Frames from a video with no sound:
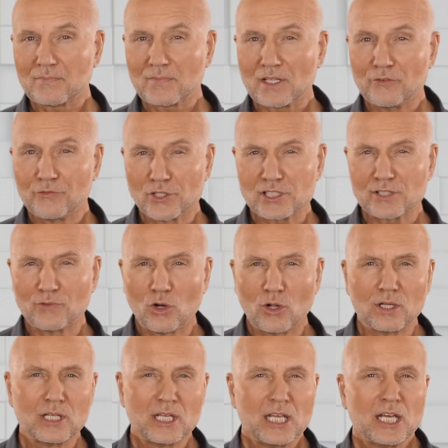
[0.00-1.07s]
First of
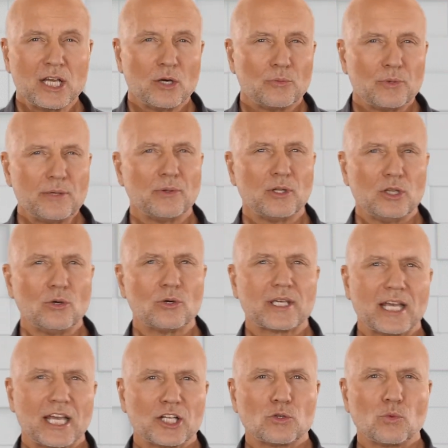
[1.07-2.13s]
all, we will look
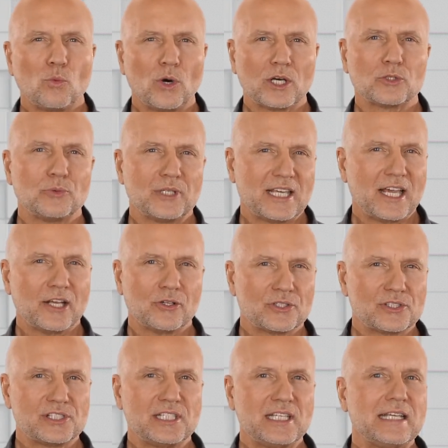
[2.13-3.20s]
at what we cannot
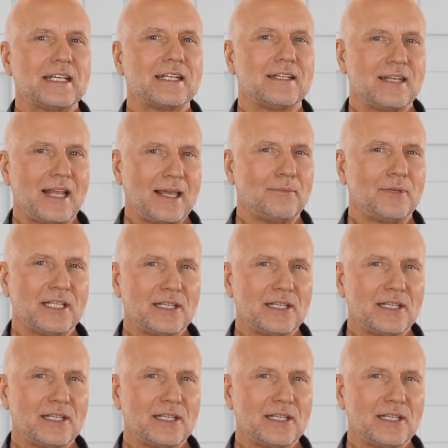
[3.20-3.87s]
see, namely